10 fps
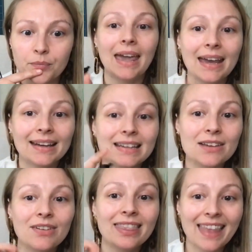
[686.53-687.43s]
And
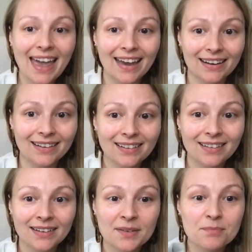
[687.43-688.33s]
even then,
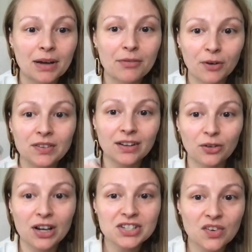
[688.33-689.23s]
my first
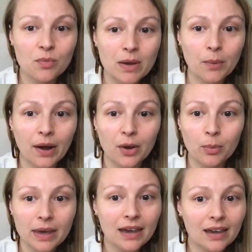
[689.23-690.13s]
iteration of
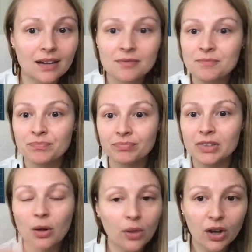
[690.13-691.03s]
BYOB
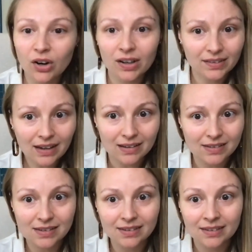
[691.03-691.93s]
no longer
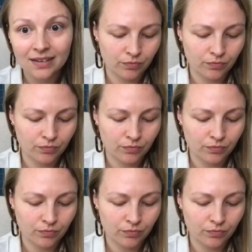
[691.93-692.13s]
exists.